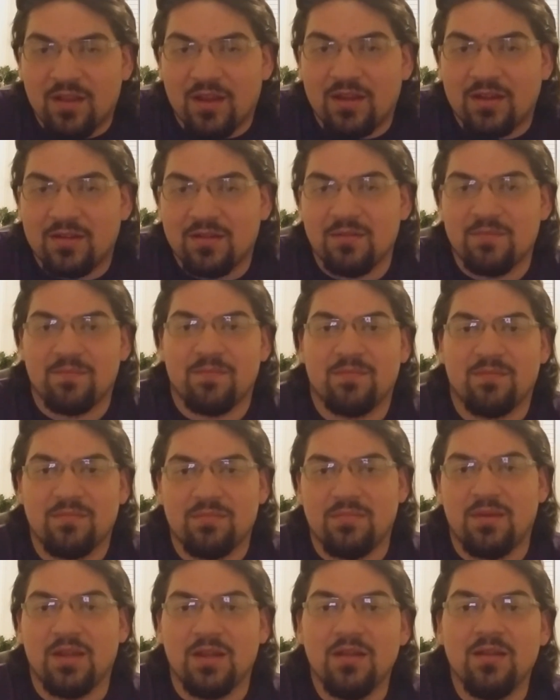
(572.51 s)
Like,
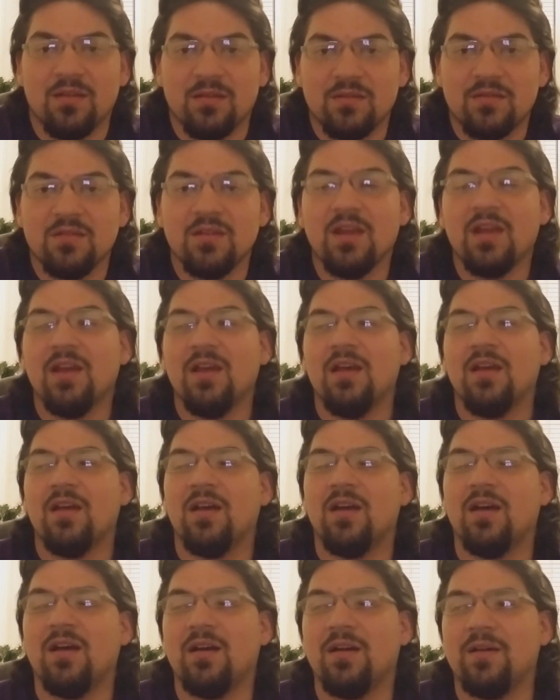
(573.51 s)
he is.
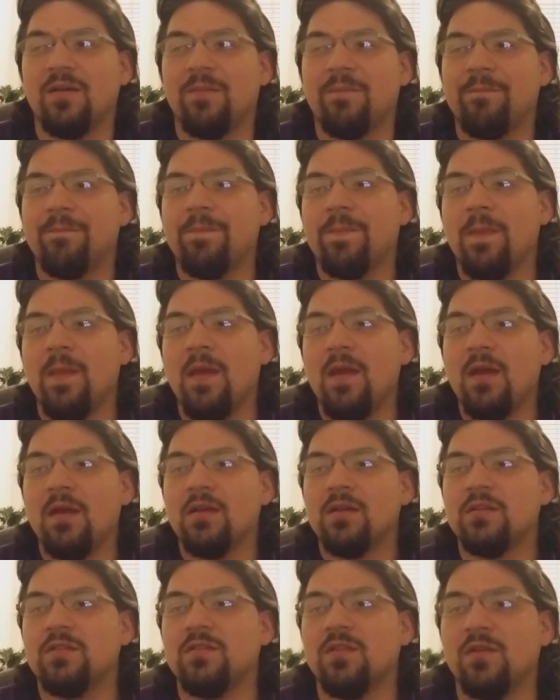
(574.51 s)

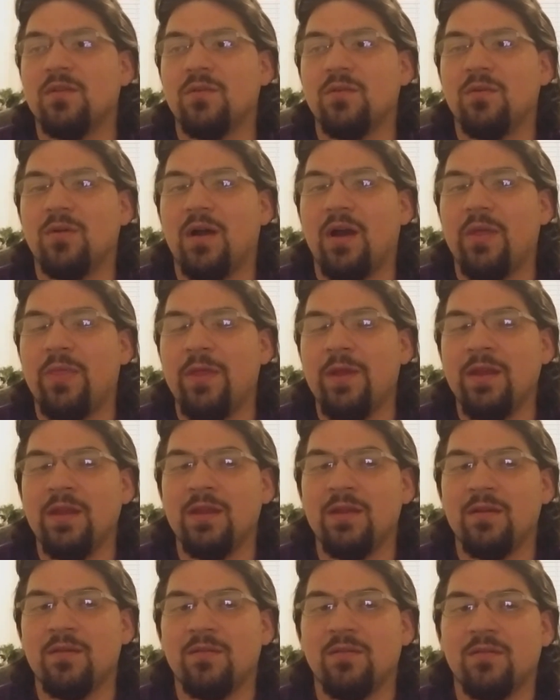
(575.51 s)
So I
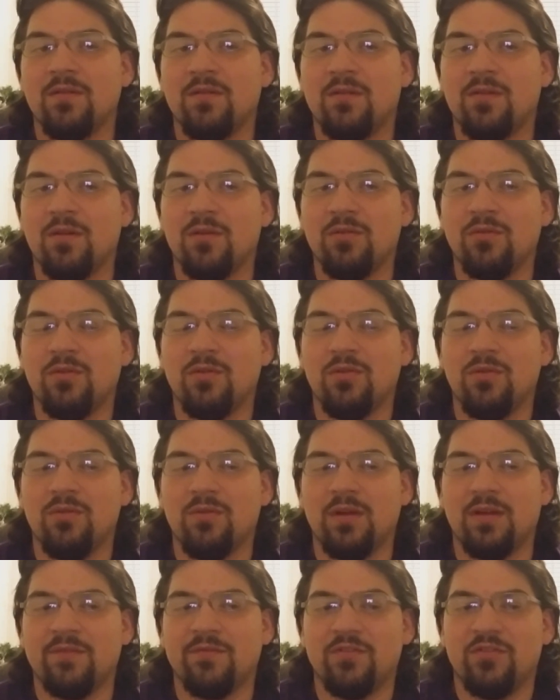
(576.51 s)
think
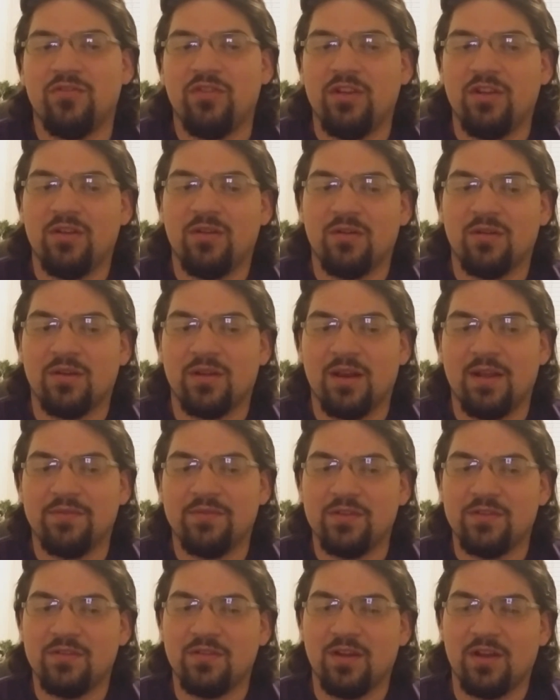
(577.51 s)
Goku and Vegeta are going to have
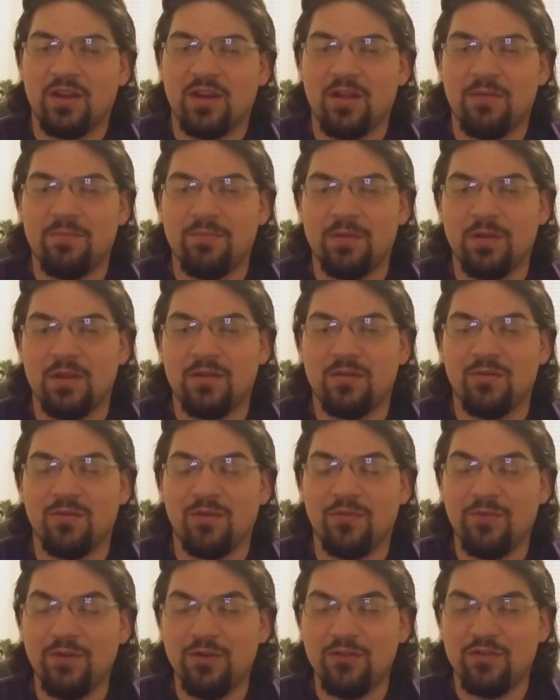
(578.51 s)
to suck it up and do
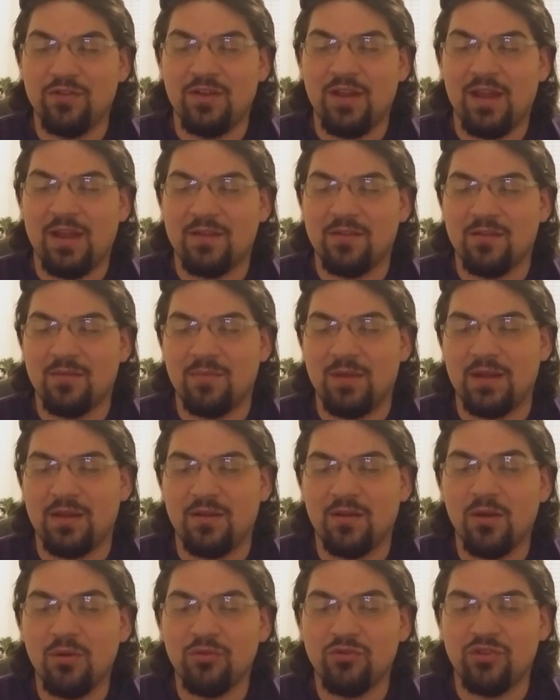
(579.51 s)
the fusion dance and
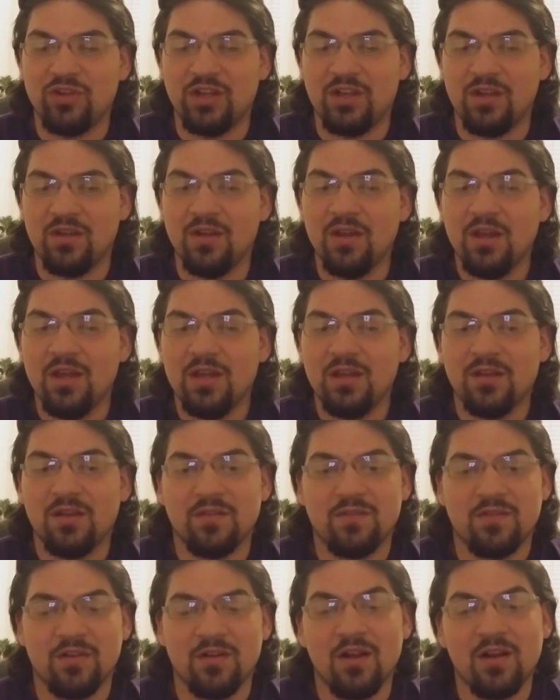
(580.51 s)
make Gogeta,
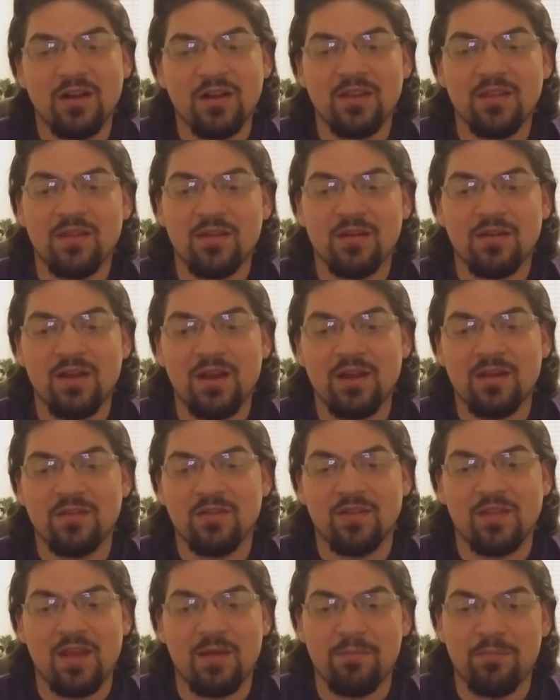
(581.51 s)
because they're not getting their hands
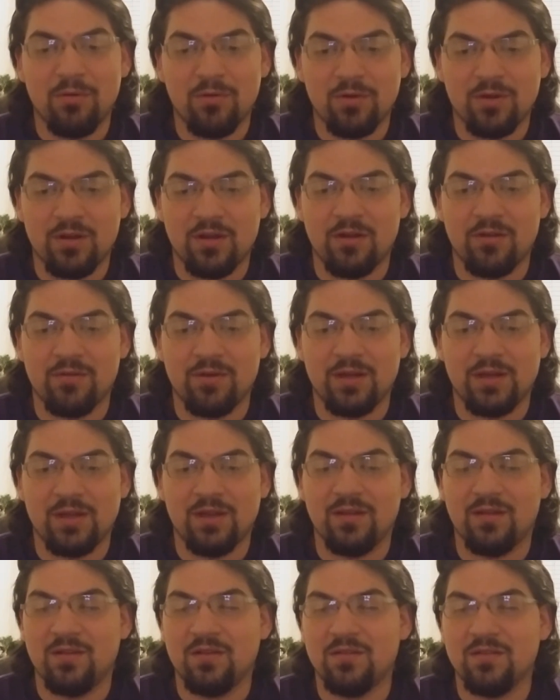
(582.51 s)
on that Porta earring,
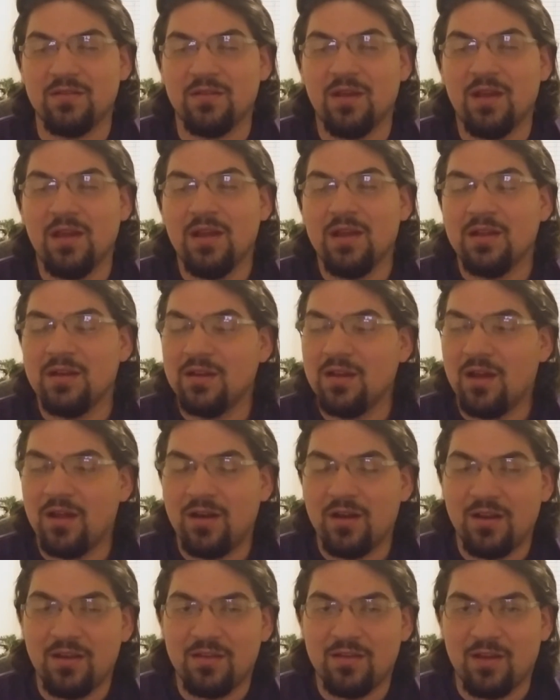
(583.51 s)
at least
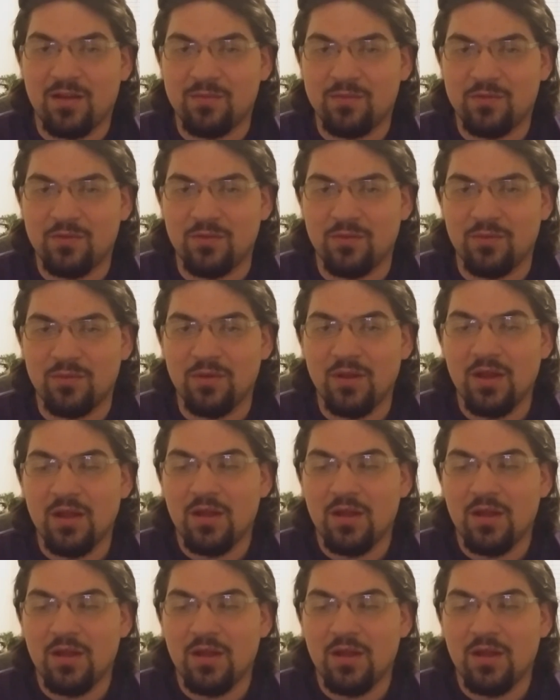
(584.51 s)
not anytime soon.